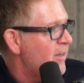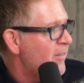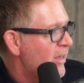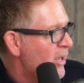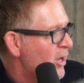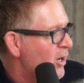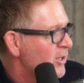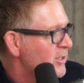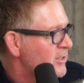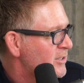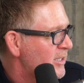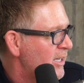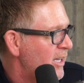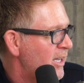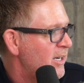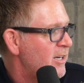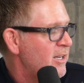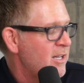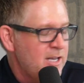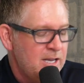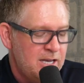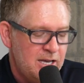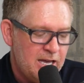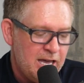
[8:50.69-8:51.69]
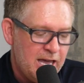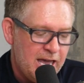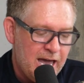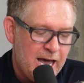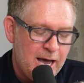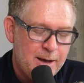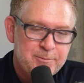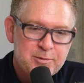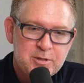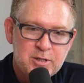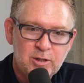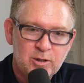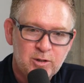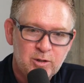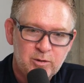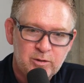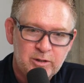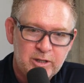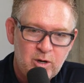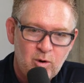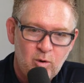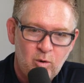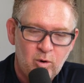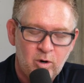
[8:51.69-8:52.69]
And they all said,
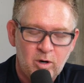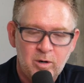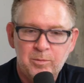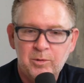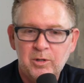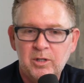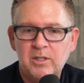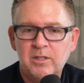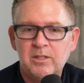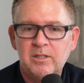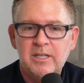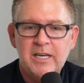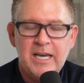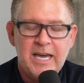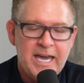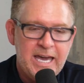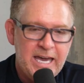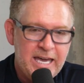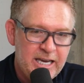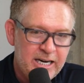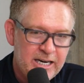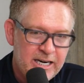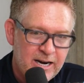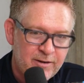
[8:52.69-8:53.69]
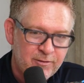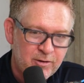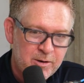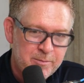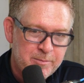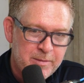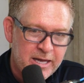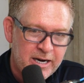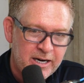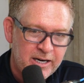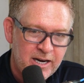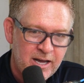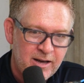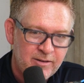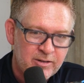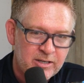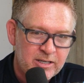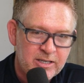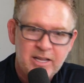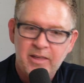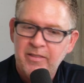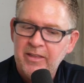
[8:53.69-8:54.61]
absolutely horrible, hated every minute of it.